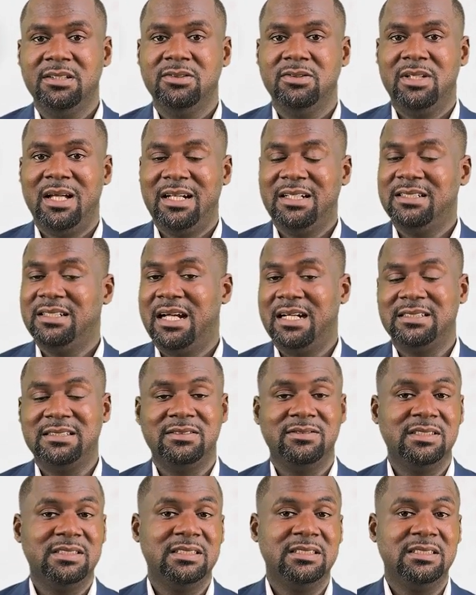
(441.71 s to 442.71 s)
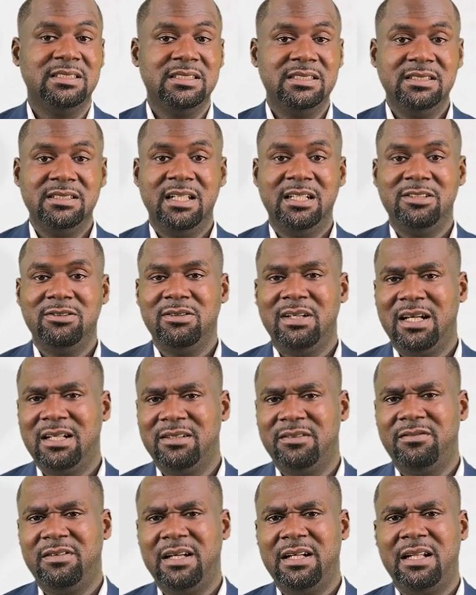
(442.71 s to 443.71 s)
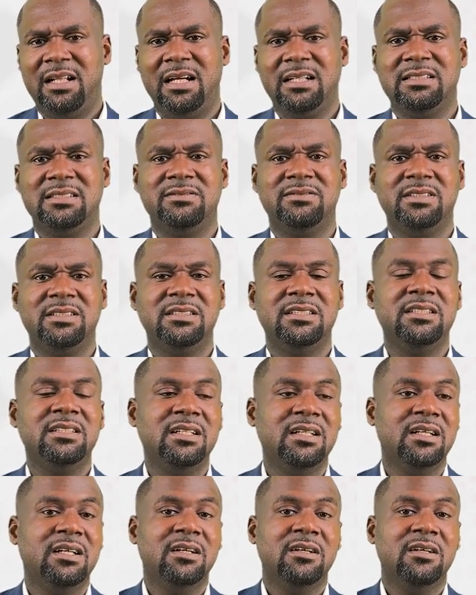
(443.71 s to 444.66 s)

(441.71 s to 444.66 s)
So that is activity B. Let's look at the final activity.